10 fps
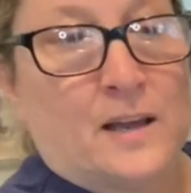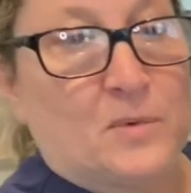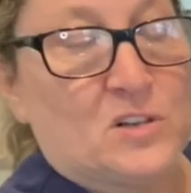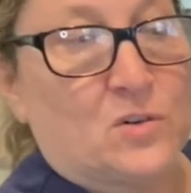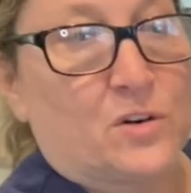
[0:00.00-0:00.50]

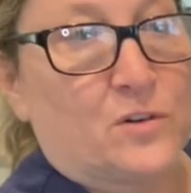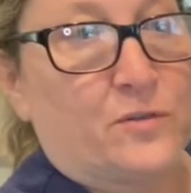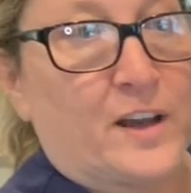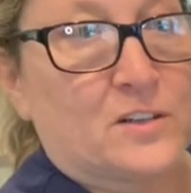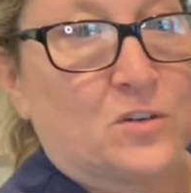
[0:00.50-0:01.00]
My daughter, in
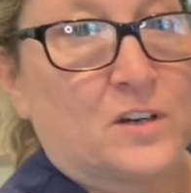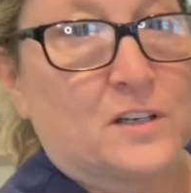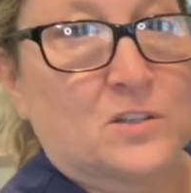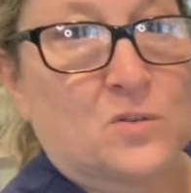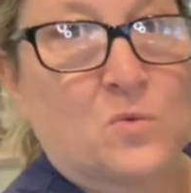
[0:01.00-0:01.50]
fact, took
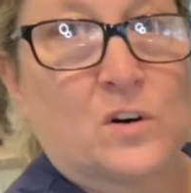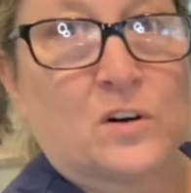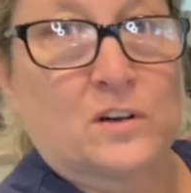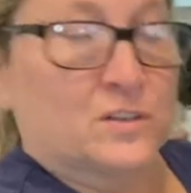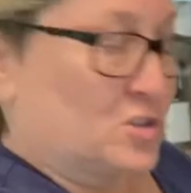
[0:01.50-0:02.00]
it to
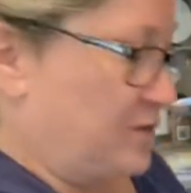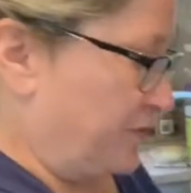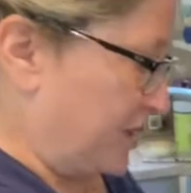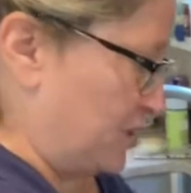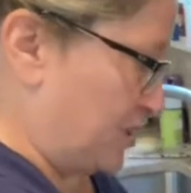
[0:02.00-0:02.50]
work. She
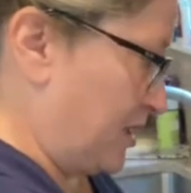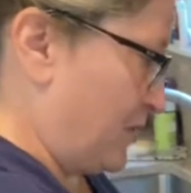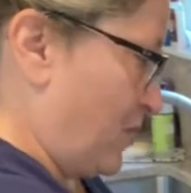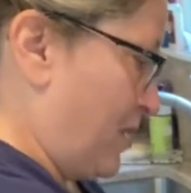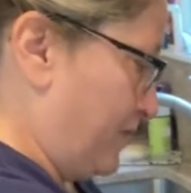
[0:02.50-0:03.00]
finished it
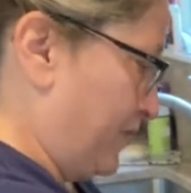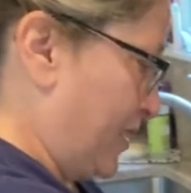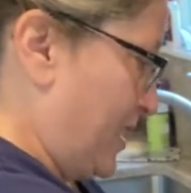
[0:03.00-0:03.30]
off